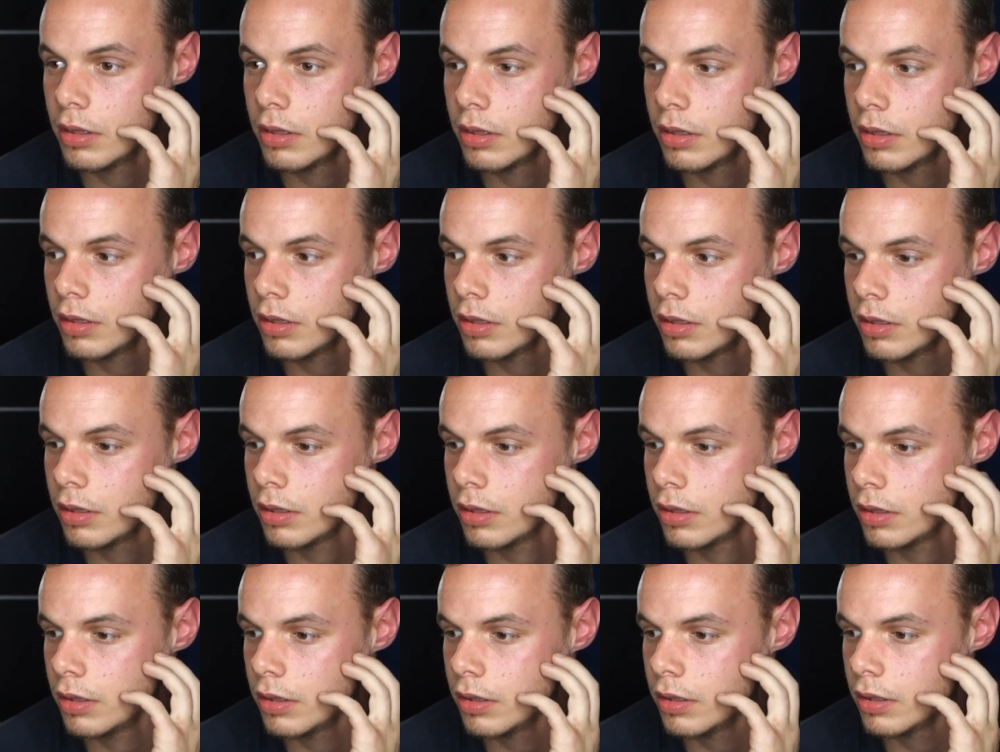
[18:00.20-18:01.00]

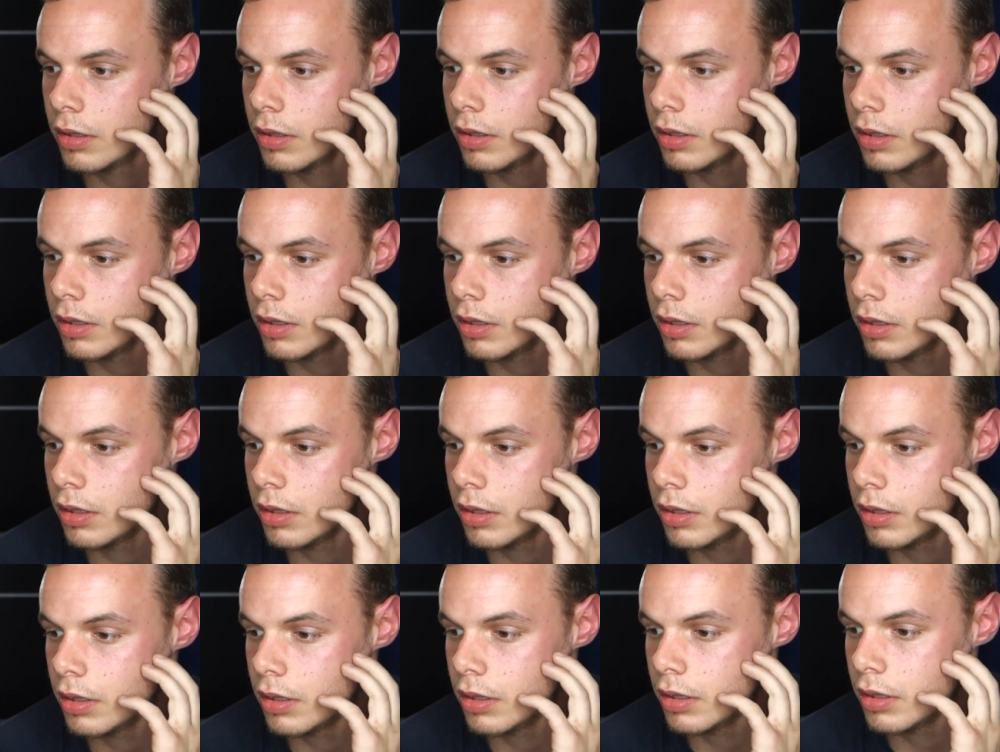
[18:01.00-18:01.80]

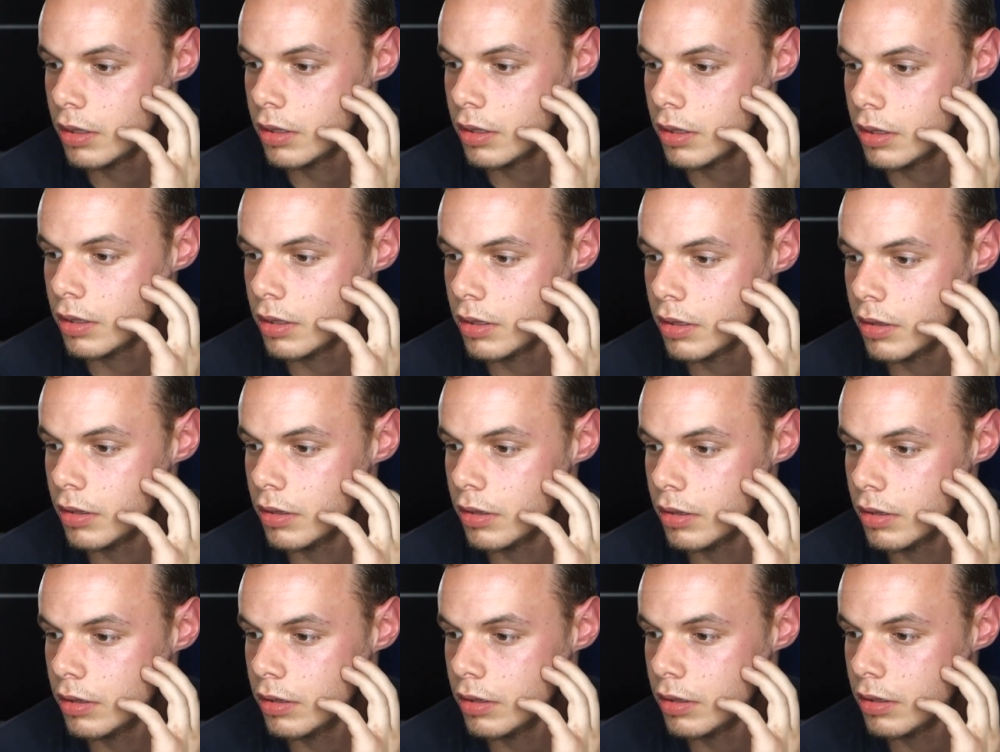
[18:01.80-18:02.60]

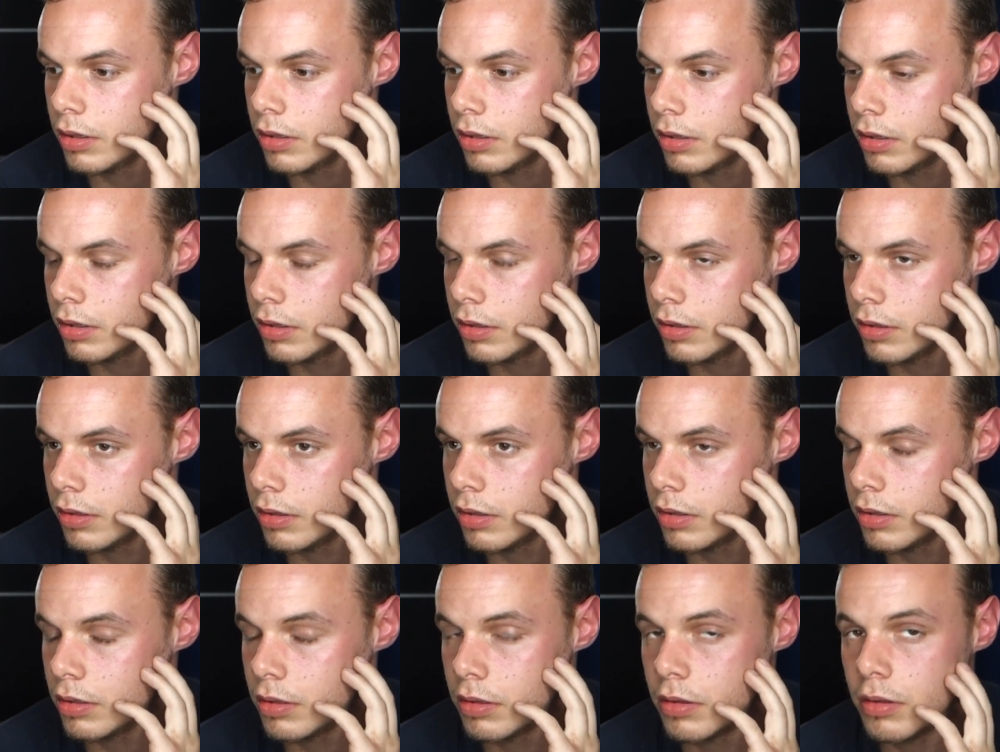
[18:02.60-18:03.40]

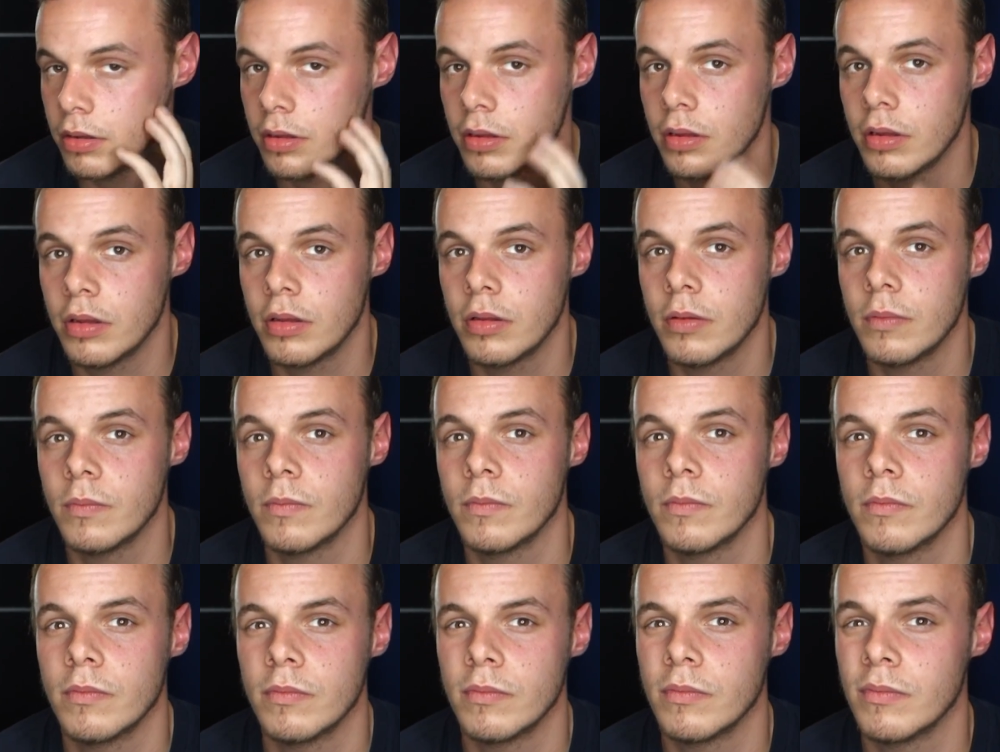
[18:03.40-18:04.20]

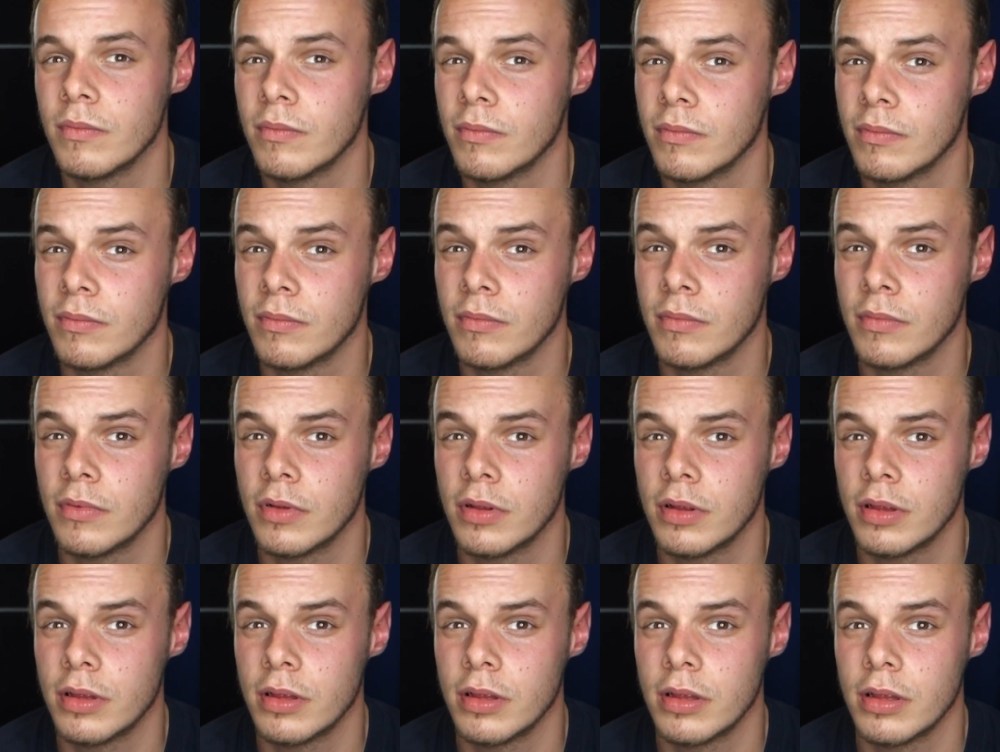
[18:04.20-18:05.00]

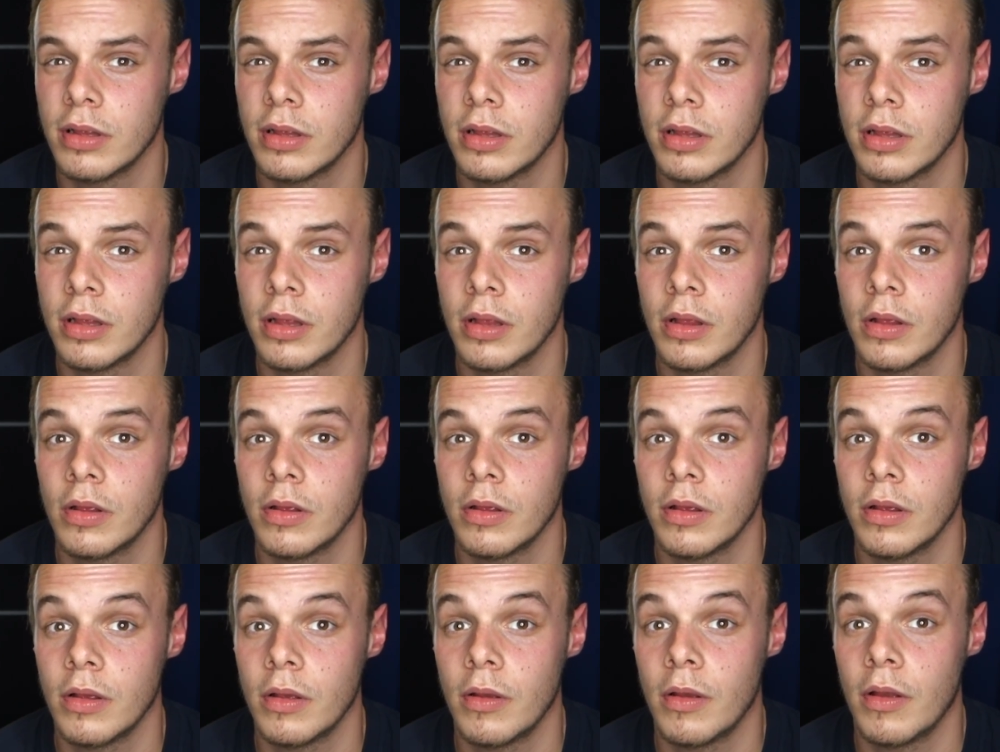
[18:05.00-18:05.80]

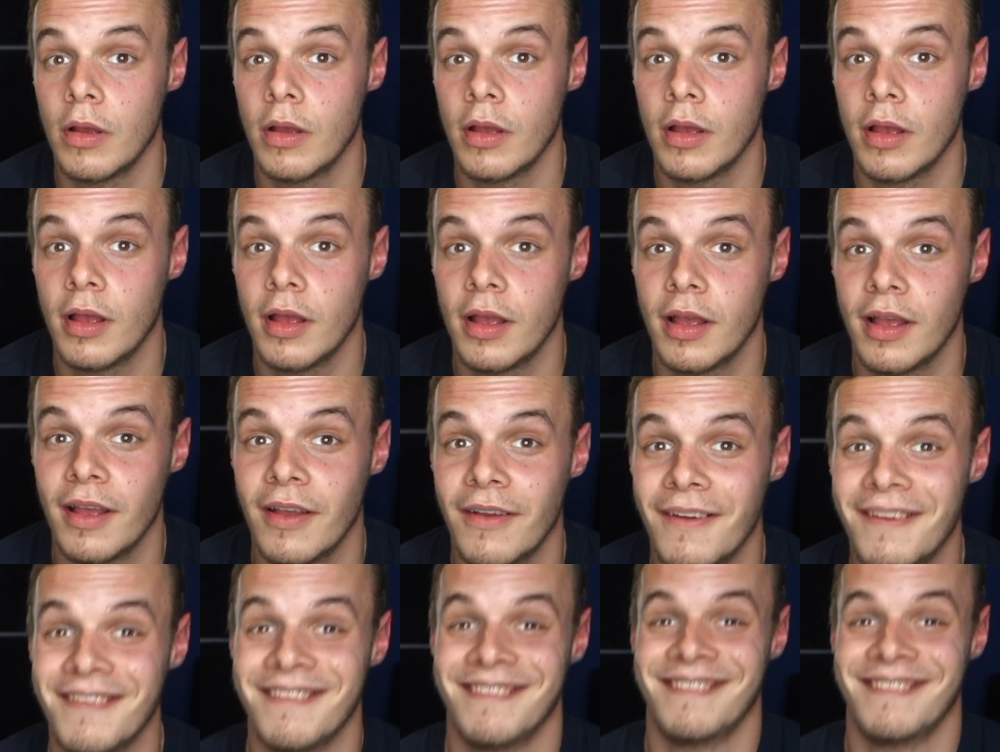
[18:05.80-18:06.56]
[no speech]